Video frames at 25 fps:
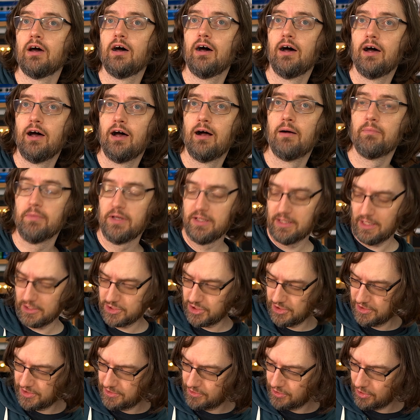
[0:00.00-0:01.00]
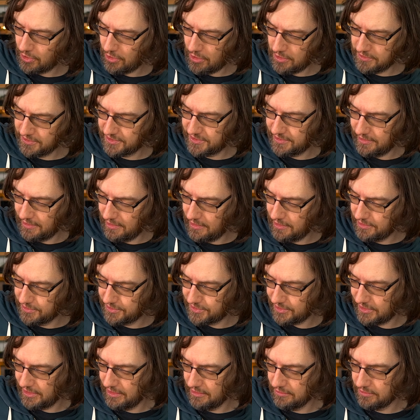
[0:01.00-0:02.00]
it actually turns
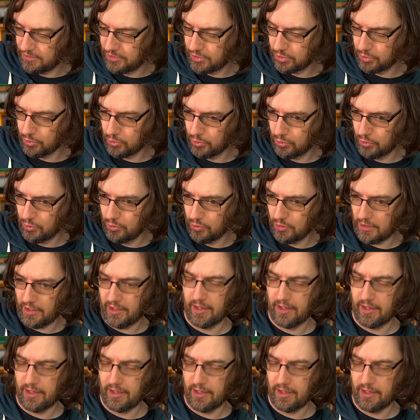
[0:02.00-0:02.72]
these into